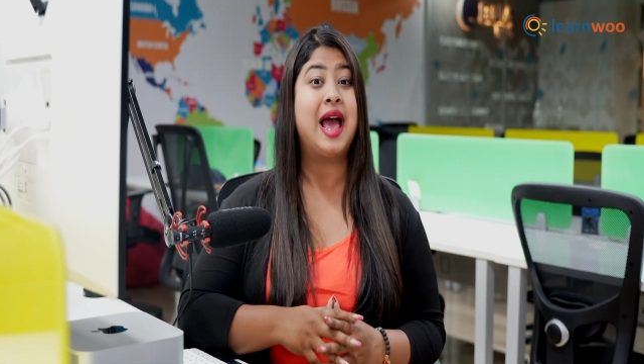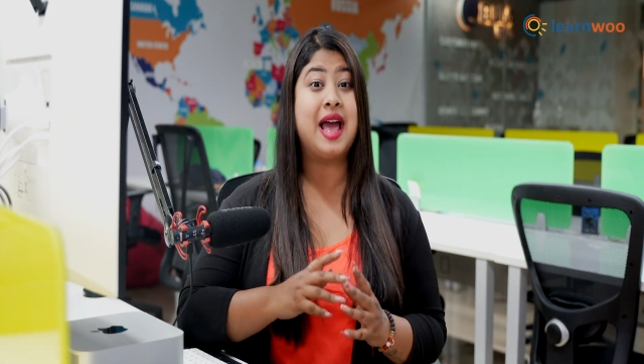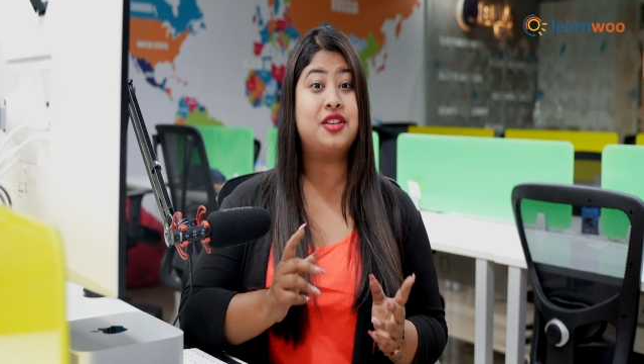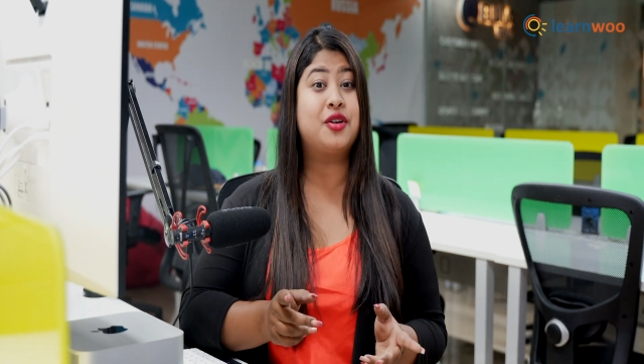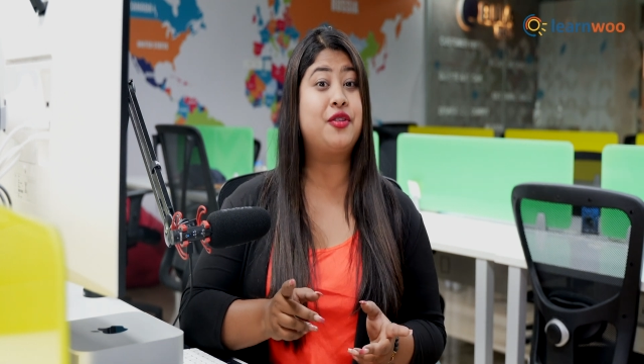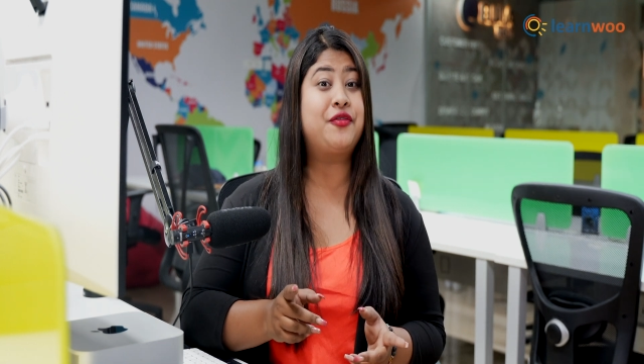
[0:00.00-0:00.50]

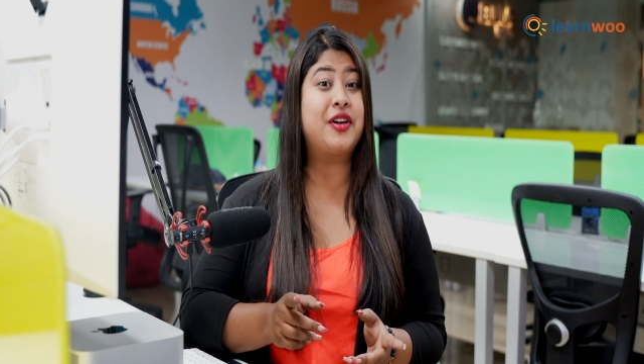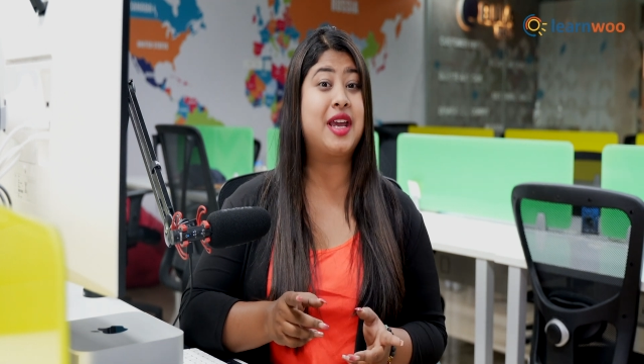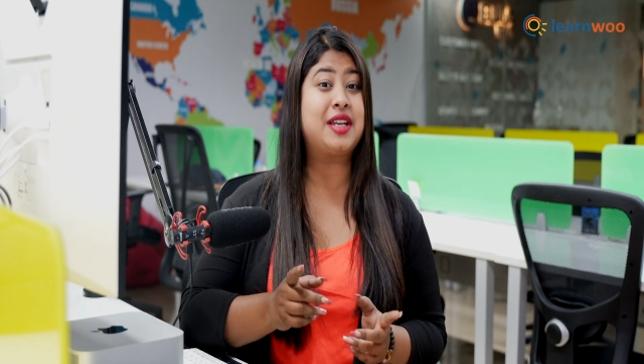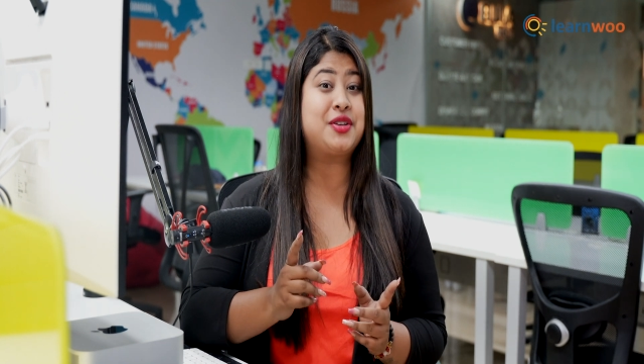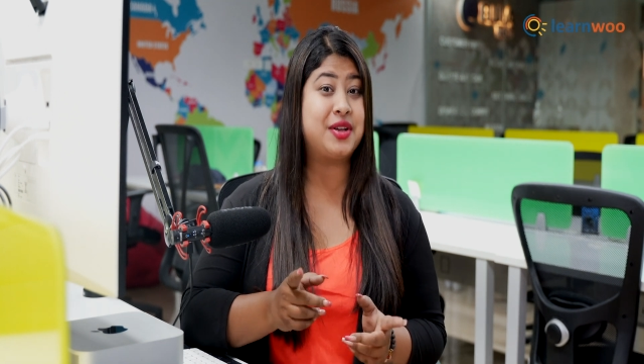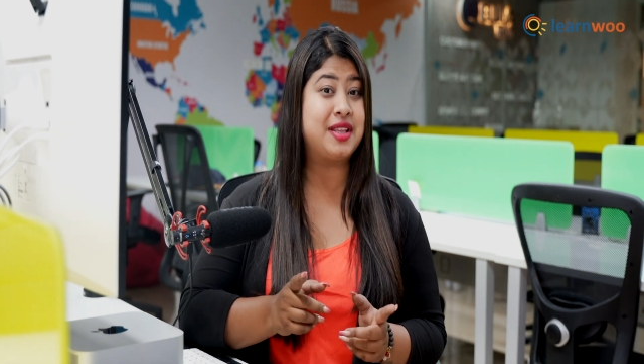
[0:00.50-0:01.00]
And don't
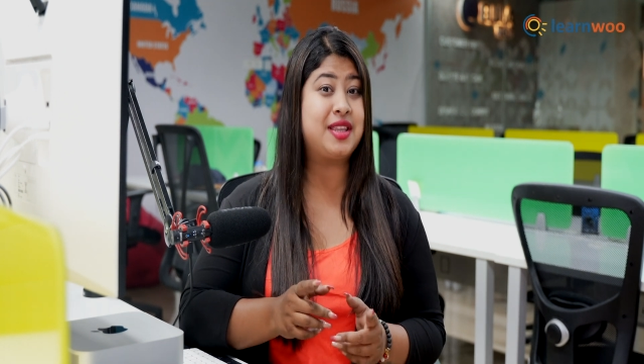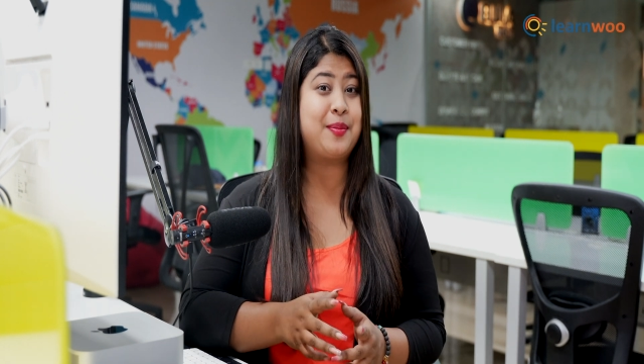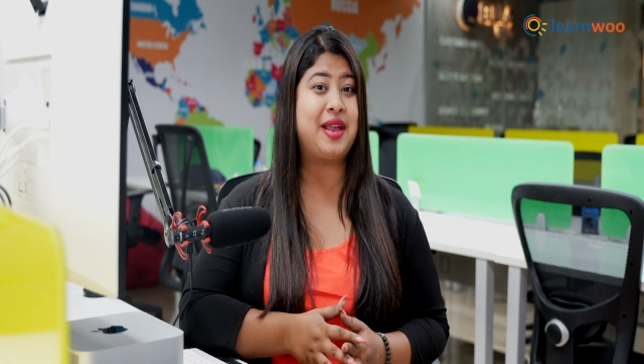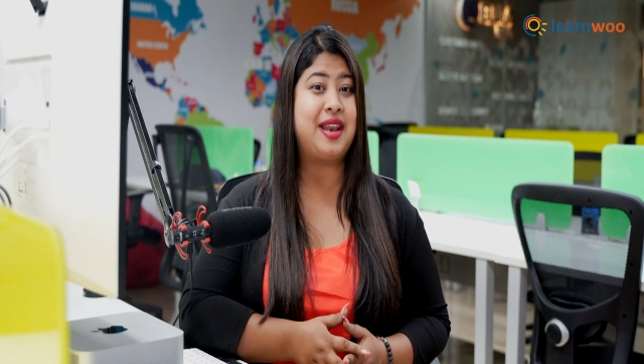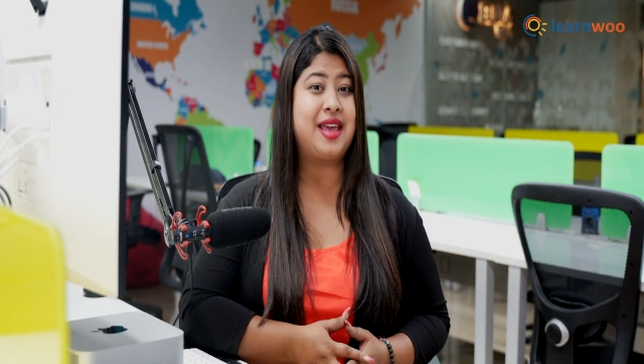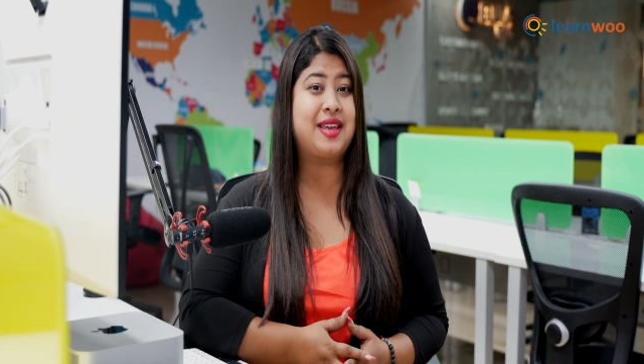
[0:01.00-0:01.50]
forget to hit the
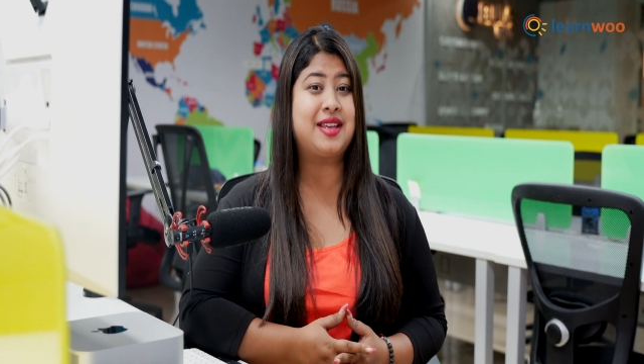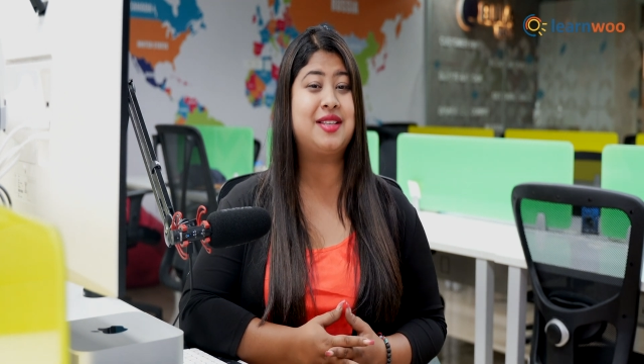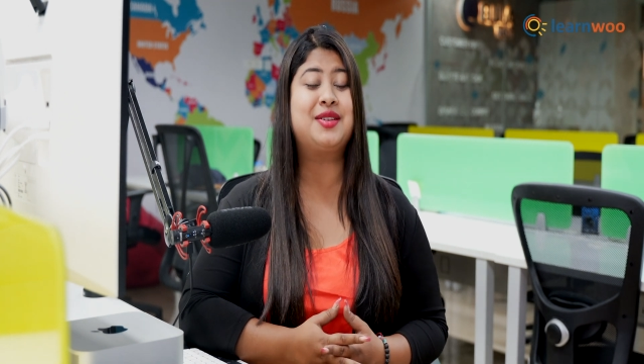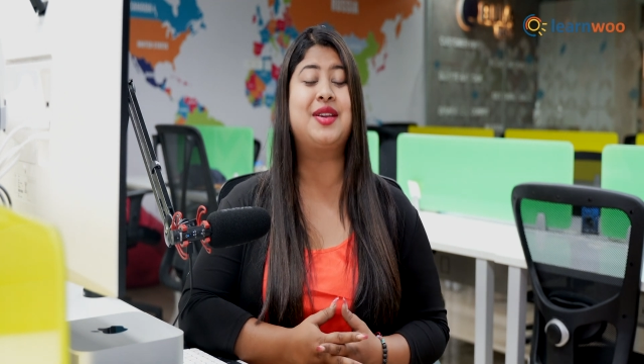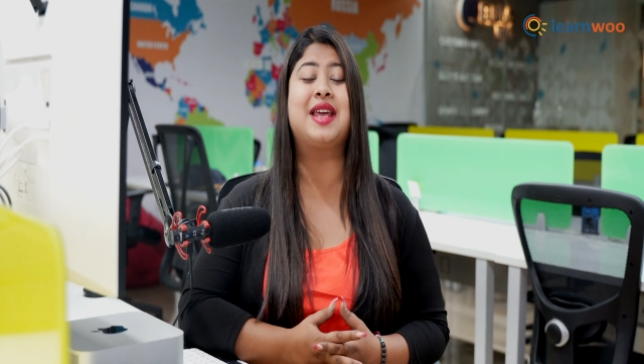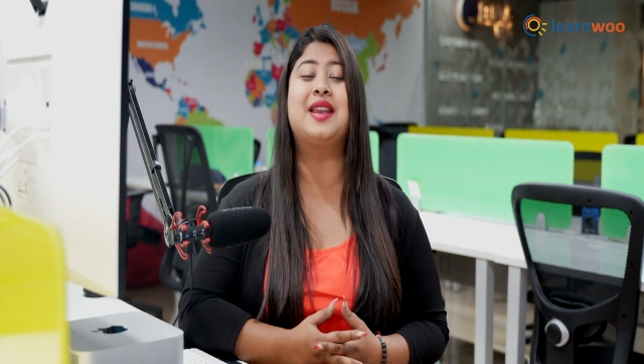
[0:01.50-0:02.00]
bell
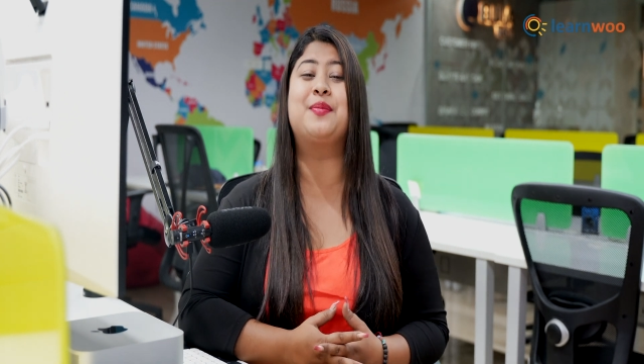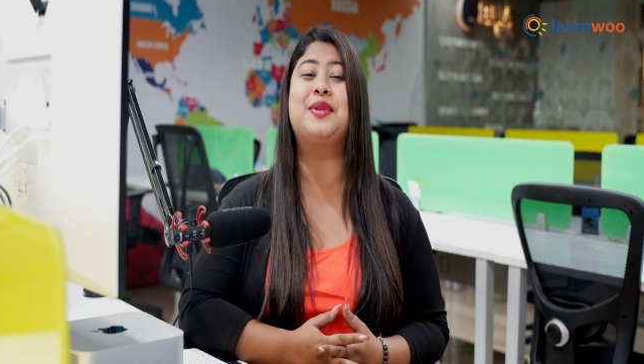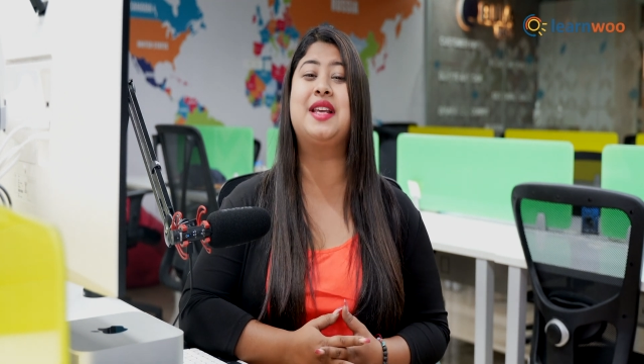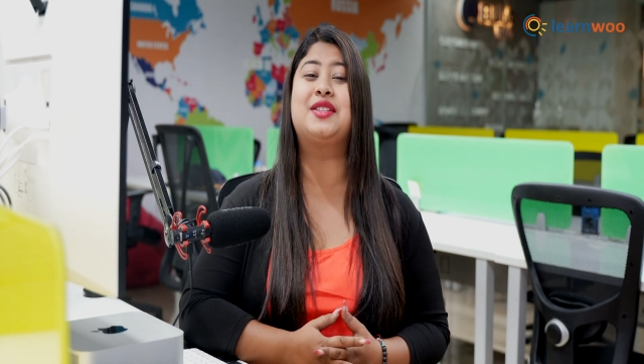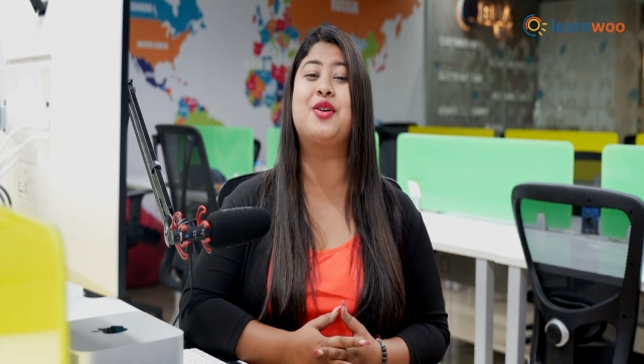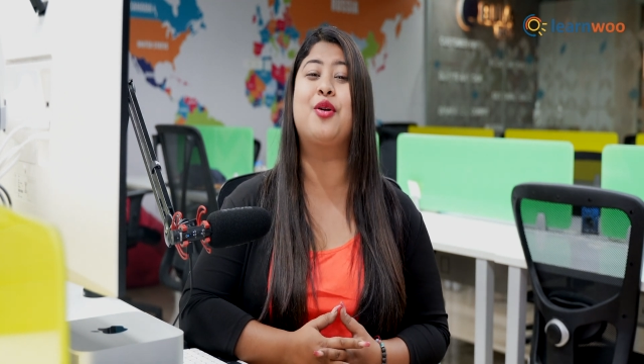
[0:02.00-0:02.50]
icon to get
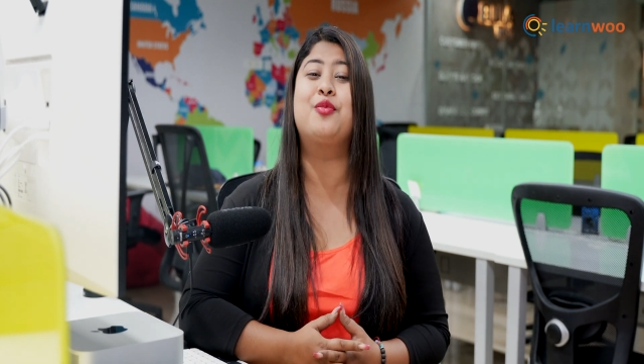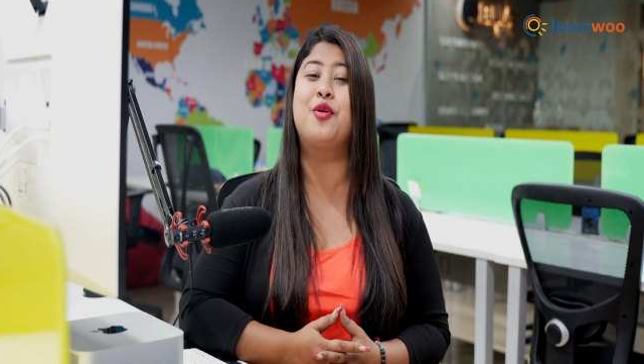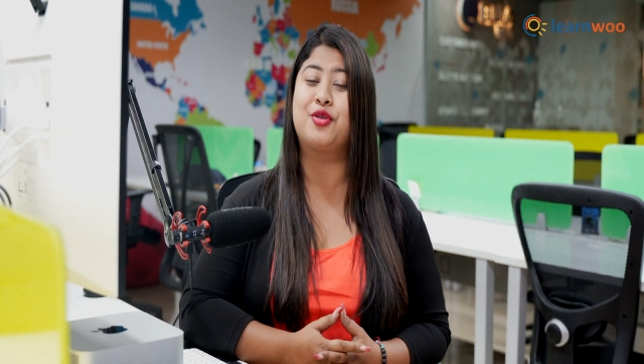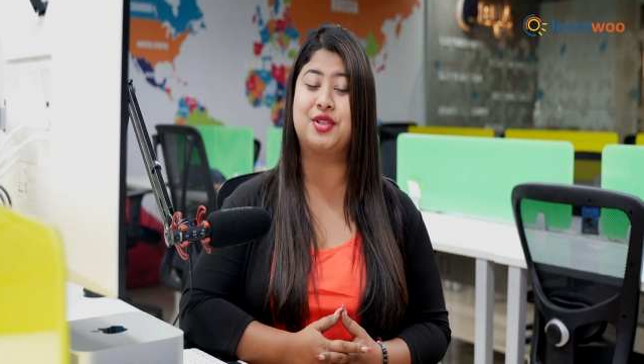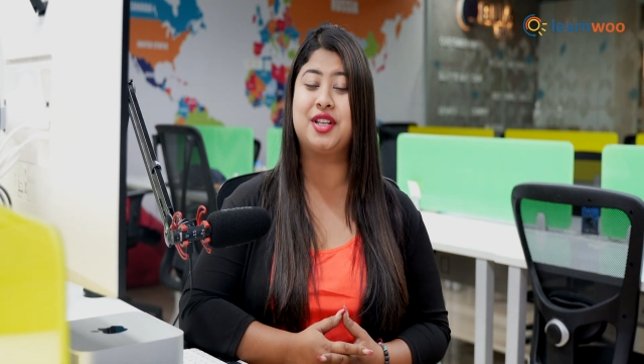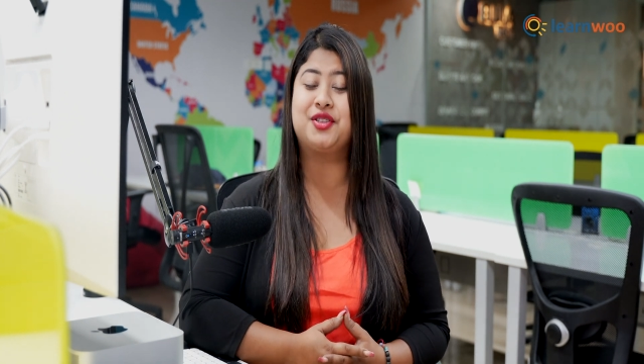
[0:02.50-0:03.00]
updates on
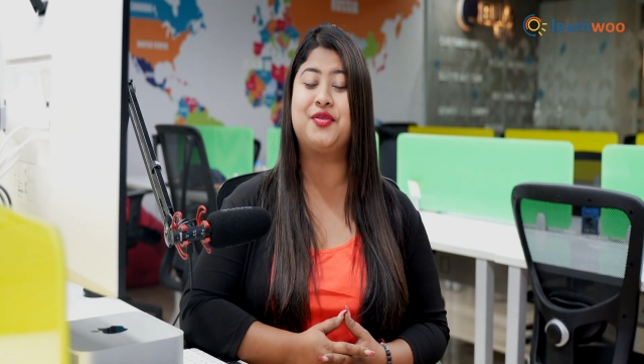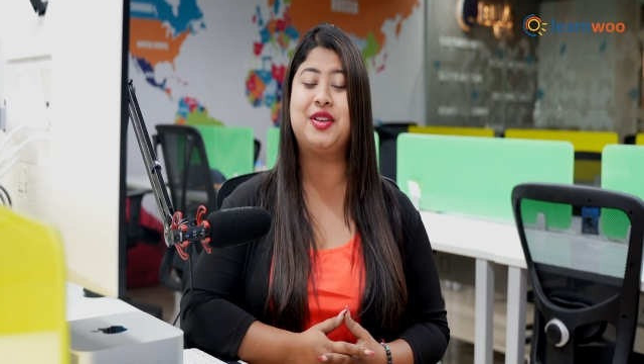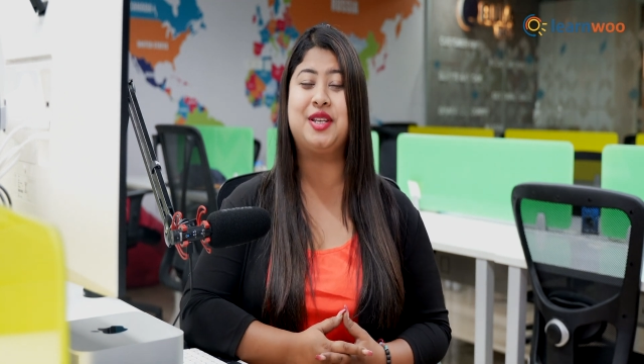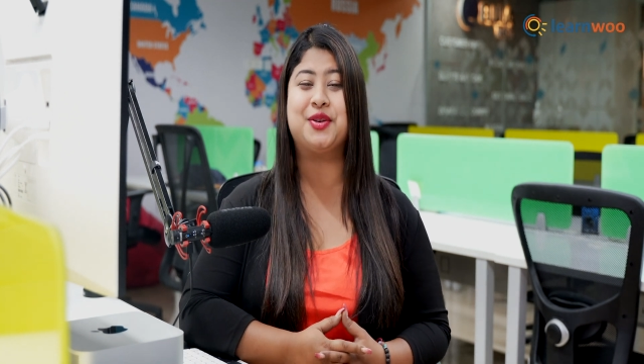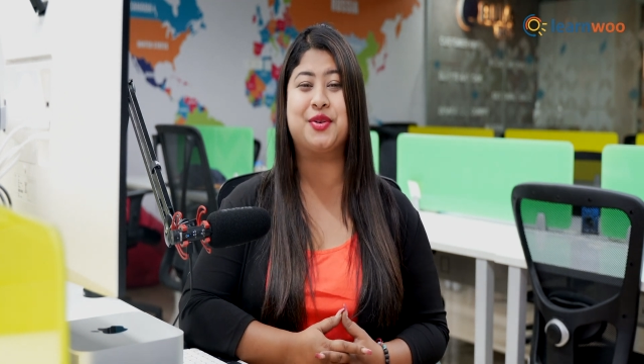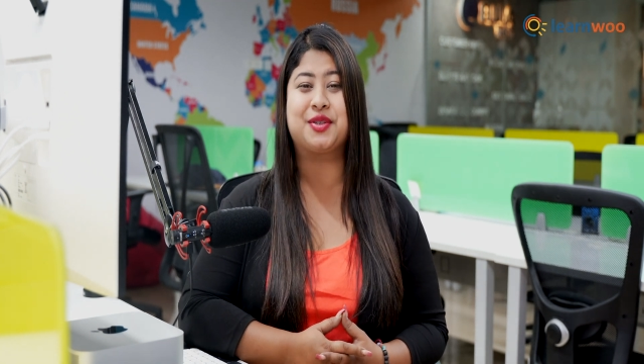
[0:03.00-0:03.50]
more such
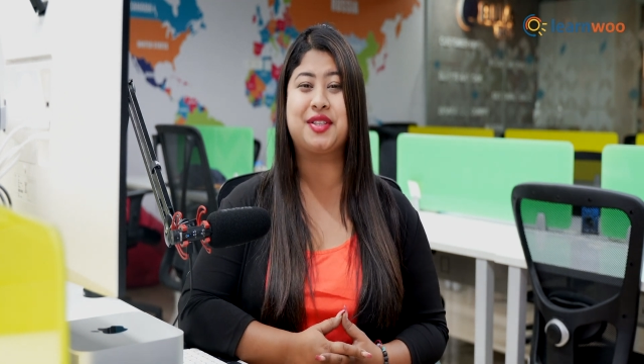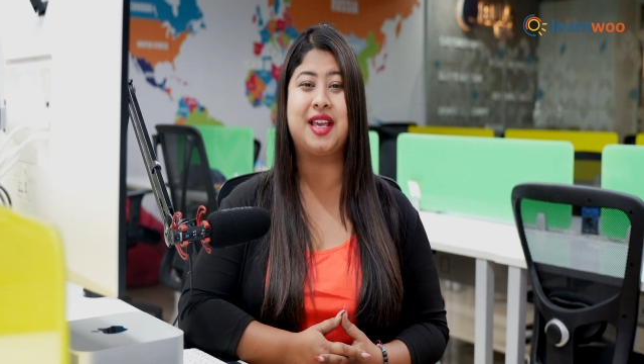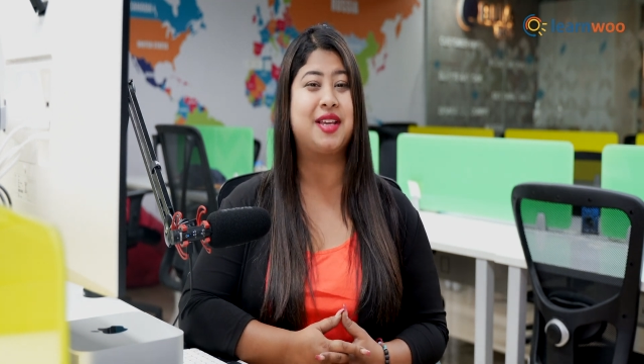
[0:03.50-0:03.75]
videos.